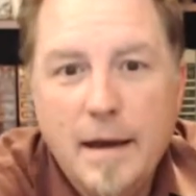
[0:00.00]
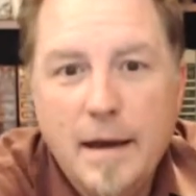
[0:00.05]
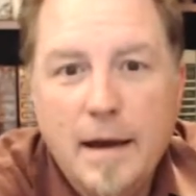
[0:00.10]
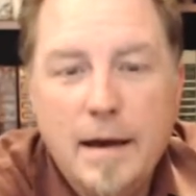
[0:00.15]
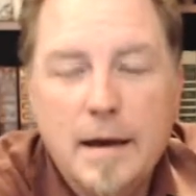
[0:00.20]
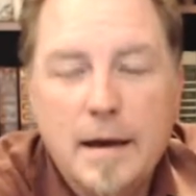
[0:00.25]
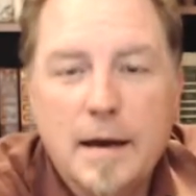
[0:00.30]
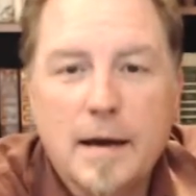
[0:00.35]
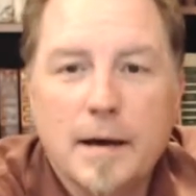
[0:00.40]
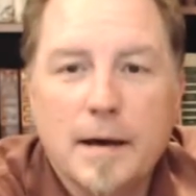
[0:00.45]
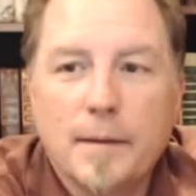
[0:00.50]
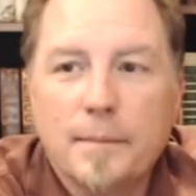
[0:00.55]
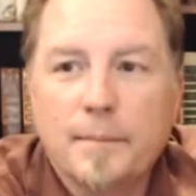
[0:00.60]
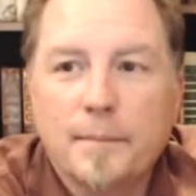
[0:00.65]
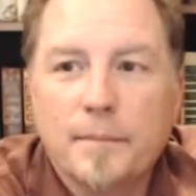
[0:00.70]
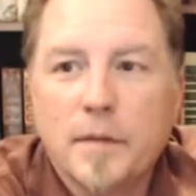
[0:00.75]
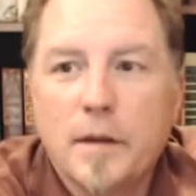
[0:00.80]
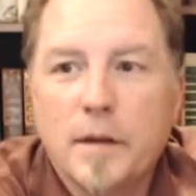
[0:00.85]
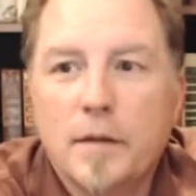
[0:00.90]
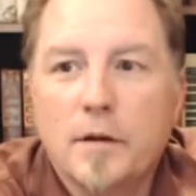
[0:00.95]
um,
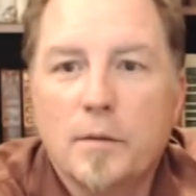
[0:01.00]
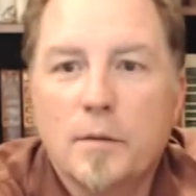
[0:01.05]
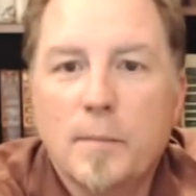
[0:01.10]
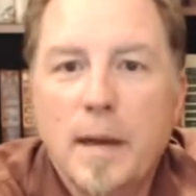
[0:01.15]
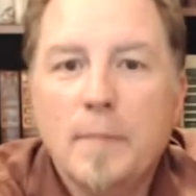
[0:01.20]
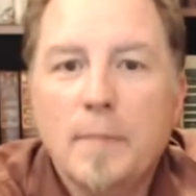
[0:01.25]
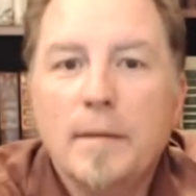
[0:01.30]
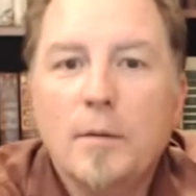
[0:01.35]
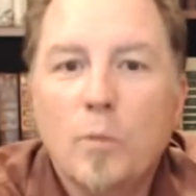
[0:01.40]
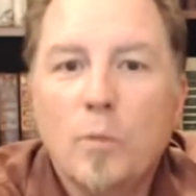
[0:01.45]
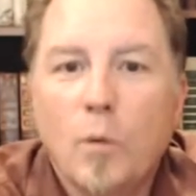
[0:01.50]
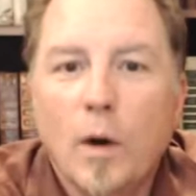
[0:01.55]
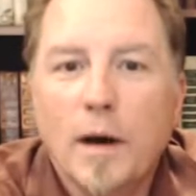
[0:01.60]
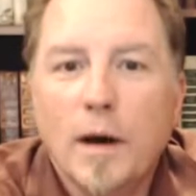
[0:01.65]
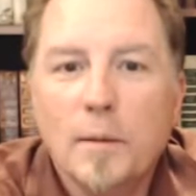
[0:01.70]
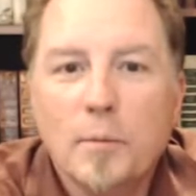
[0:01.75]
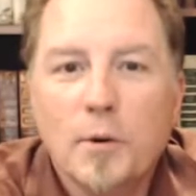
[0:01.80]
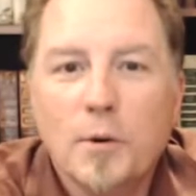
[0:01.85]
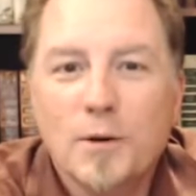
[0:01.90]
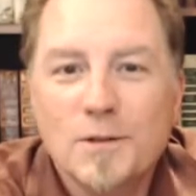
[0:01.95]
there may be
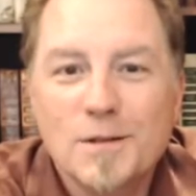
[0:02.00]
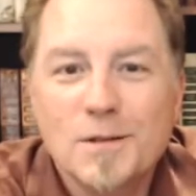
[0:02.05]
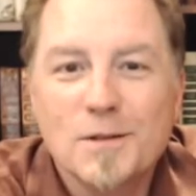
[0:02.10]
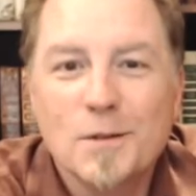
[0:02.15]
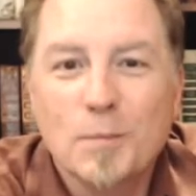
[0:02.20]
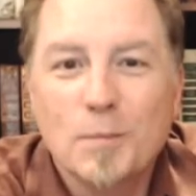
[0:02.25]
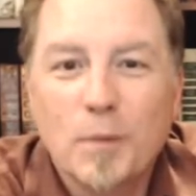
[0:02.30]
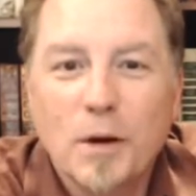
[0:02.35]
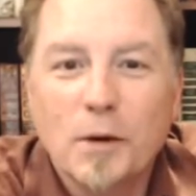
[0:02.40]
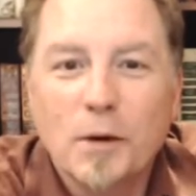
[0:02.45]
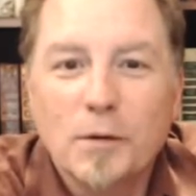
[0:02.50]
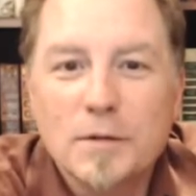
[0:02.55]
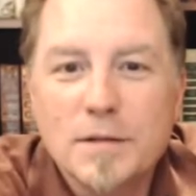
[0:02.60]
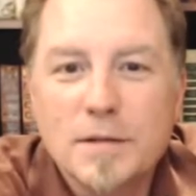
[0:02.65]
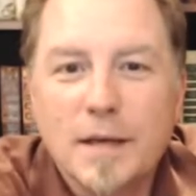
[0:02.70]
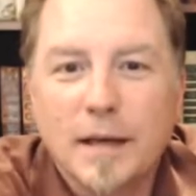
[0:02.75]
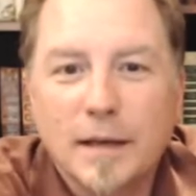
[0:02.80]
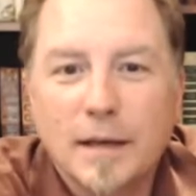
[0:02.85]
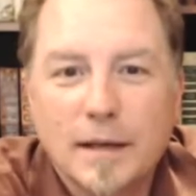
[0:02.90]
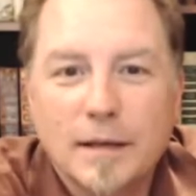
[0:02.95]
one person's prose
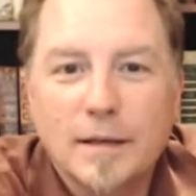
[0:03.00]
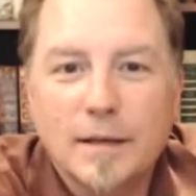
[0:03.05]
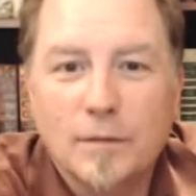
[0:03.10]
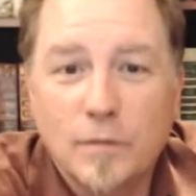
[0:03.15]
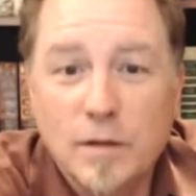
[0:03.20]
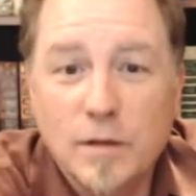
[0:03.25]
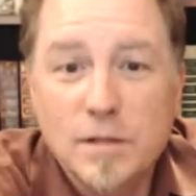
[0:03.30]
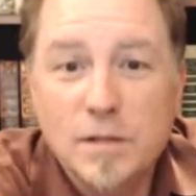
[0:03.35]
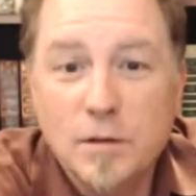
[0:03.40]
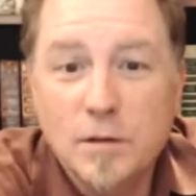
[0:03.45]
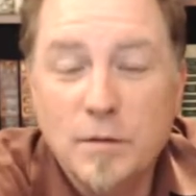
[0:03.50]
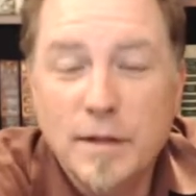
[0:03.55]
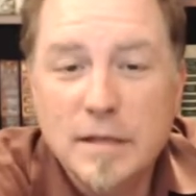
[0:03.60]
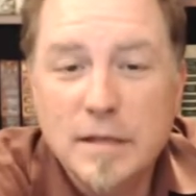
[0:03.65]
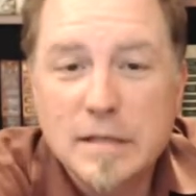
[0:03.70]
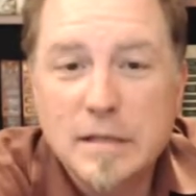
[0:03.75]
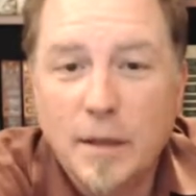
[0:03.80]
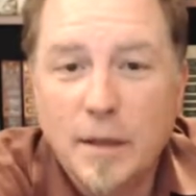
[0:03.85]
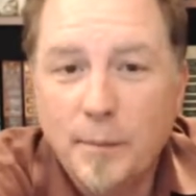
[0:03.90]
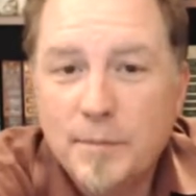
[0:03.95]
that can convince you that
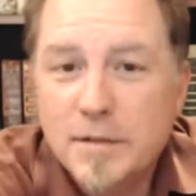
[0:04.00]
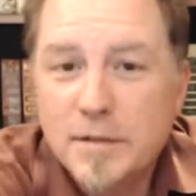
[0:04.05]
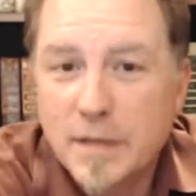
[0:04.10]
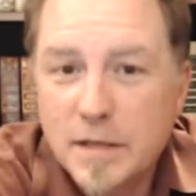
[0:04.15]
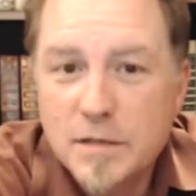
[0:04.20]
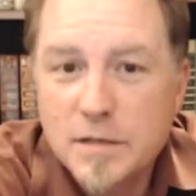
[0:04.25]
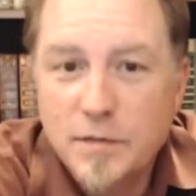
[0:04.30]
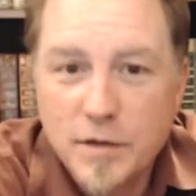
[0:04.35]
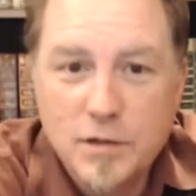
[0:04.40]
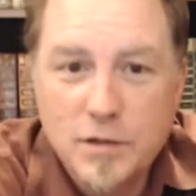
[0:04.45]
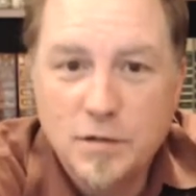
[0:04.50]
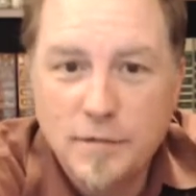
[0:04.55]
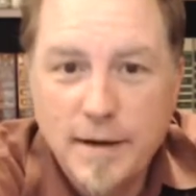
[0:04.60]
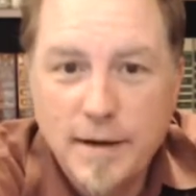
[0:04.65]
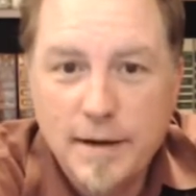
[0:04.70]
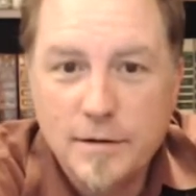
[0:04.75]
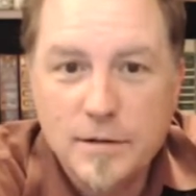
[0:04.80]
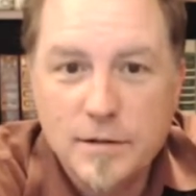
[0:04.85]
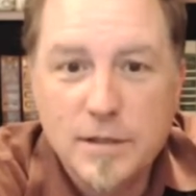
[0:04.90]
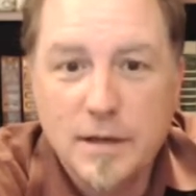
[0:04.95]
some science fiction
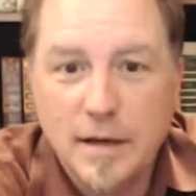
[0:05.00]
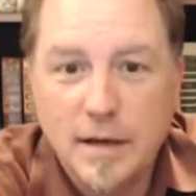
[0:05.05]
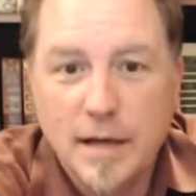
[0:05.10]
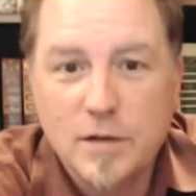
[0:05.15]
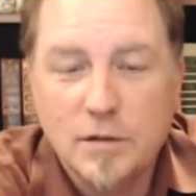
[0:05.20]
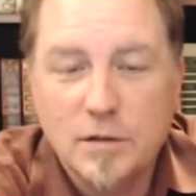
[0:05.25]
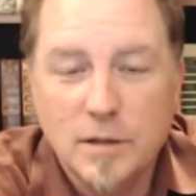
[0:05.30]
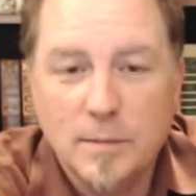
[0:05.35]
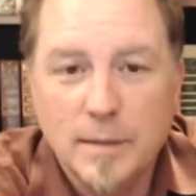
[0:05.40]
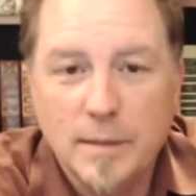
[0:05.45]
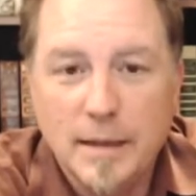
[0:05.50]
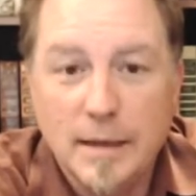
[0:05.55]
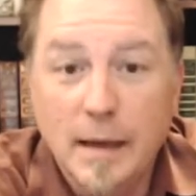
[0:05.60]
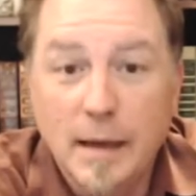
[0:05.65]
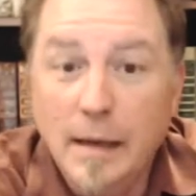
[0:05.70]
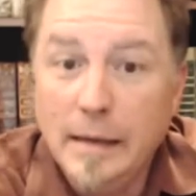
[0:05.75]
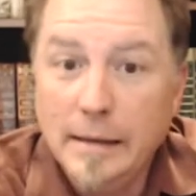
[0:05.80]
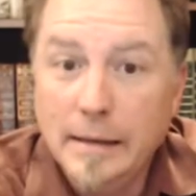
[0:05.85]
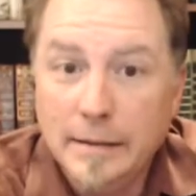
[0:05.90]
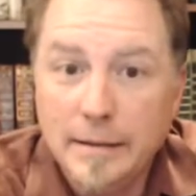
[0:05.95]
writers can actually be
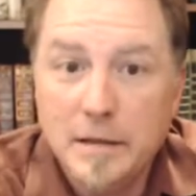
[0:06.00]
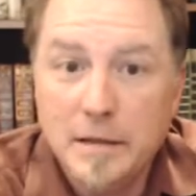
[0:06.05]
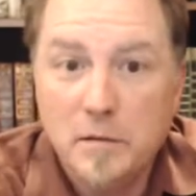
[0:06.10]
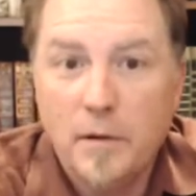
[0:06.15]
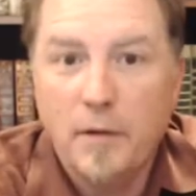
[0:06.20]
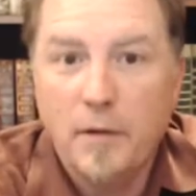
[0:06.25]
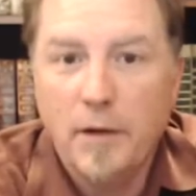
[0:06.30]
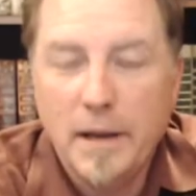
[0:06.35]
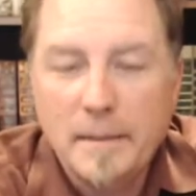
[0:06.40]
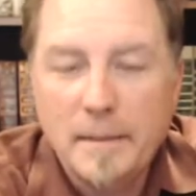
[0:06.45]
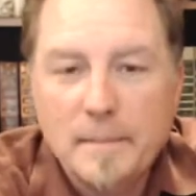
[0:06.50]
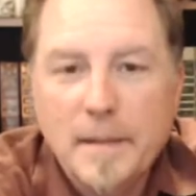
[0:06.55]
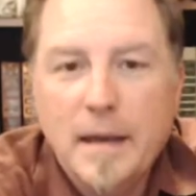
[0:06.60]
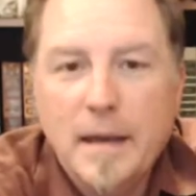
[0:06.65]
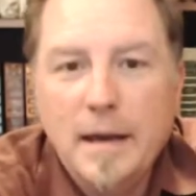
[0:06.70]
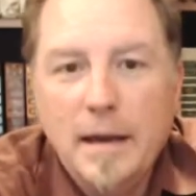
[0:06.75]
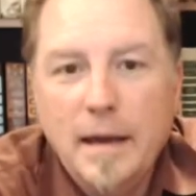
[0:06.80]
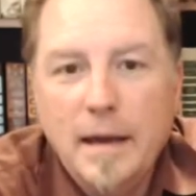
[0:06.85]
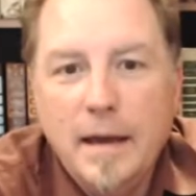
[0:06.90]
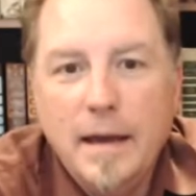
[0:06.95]
literary.
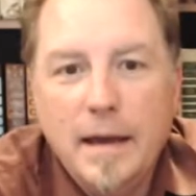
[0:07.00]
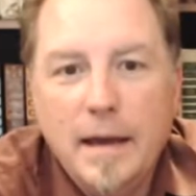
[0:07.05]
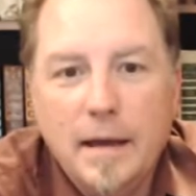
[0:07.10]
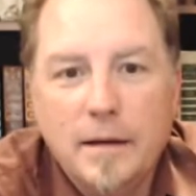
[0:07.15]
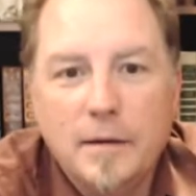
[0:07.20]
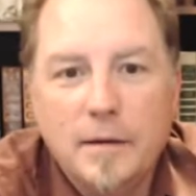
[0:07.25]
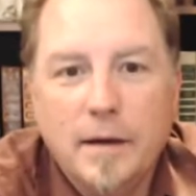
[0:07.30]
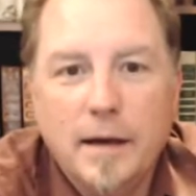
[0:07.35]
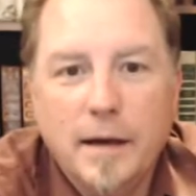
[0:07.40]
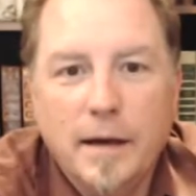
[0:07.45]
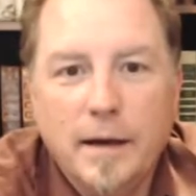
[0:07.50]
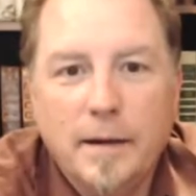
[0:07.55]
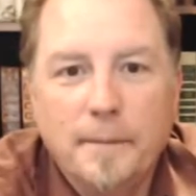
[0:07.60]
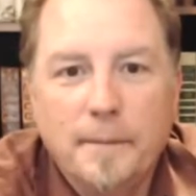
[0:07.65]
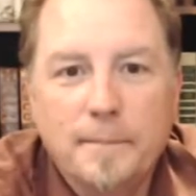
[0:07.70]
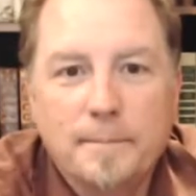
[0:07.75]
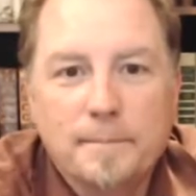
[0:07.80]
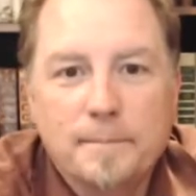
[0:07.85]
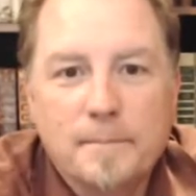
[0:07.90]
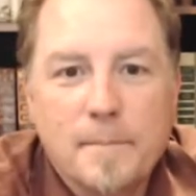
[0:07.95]
And
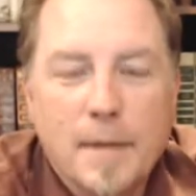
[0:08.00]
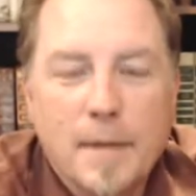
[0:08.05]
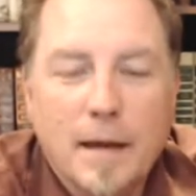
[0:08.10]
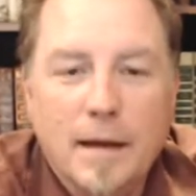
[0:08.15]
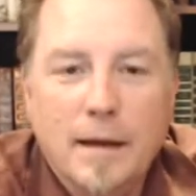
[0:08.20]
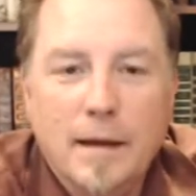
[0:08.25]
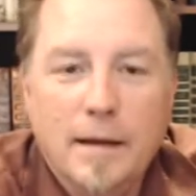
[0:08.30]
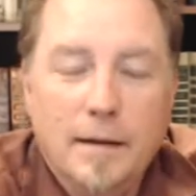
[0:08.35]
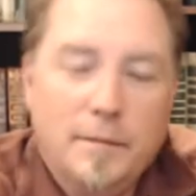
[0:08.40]
um, eh, eh,